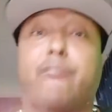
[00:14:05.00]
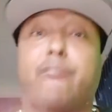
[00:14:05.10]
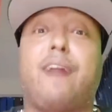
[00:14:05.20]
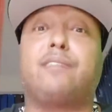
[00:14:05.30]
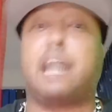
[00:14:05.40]

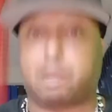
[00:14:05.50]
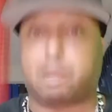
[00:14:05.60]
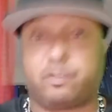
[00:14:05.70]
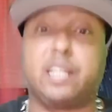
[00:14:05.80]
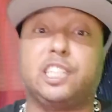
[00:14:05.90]
5 times. I was
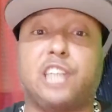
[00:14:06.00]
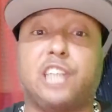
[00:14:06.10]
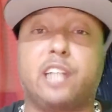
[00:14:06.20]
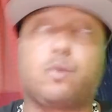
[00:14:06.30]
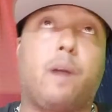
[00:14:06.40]
reading to John
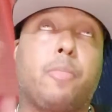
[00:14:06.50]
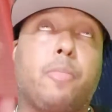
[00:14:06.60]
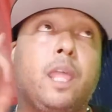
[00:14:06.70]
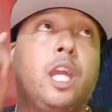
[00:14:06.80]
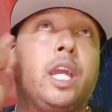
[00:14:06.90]
as well.
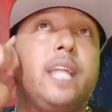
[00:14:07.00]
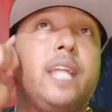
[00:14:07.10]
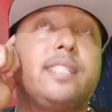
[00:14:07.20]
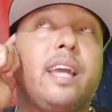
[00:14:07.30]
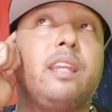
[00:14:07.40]
He
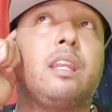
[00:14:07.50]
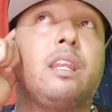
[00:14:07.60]
said,